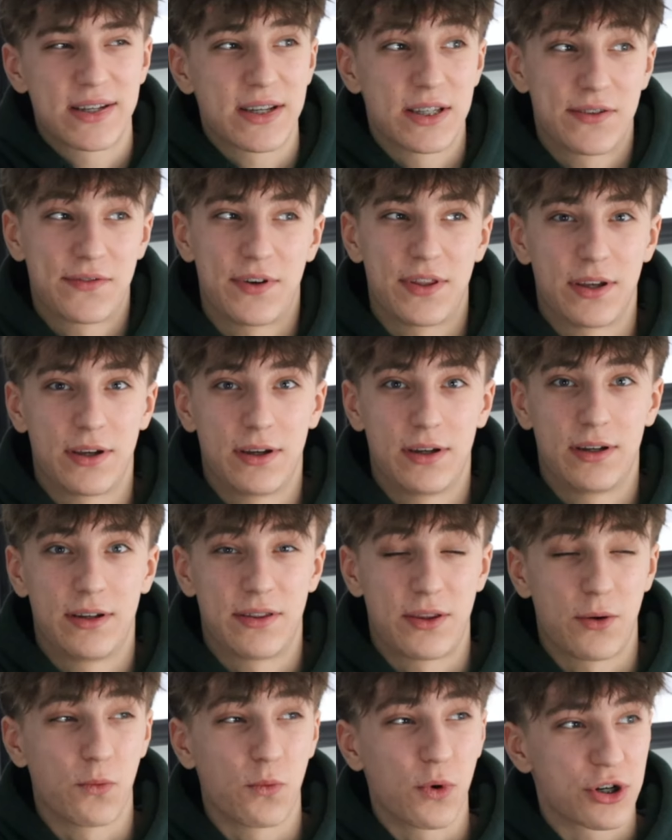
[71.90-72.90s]
for the
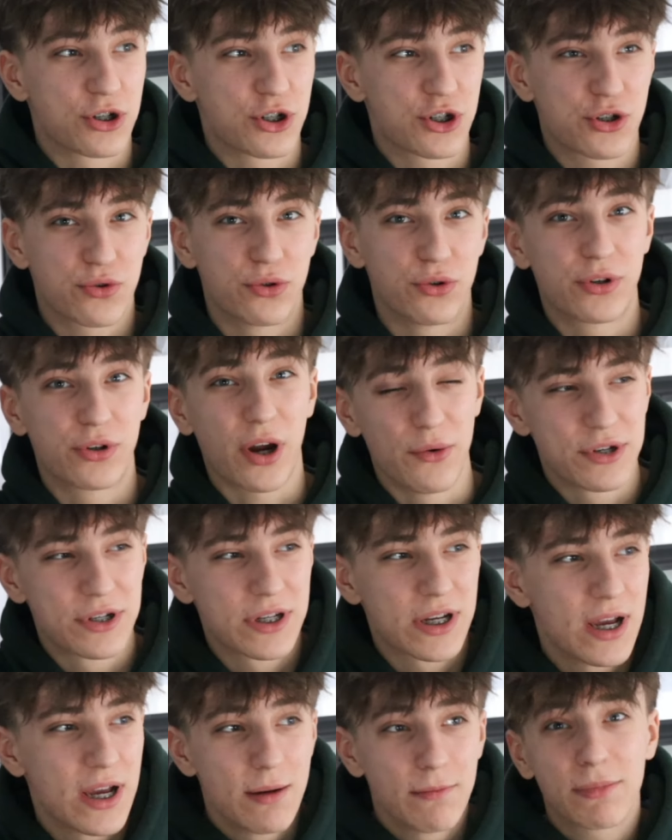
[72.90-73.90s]
one true GOAT.
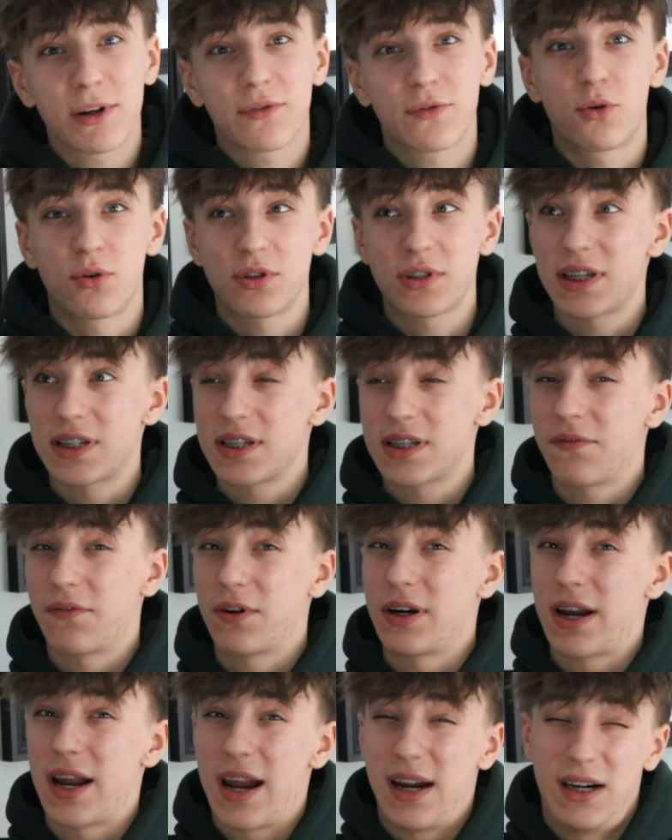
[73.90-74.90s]
But of course, there's
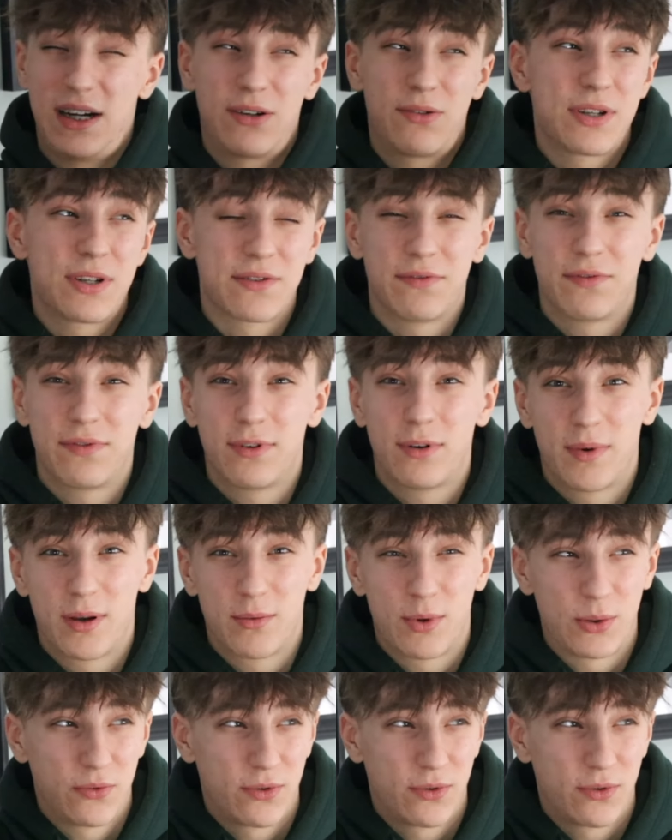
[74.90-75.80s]
different eras in Formula 1.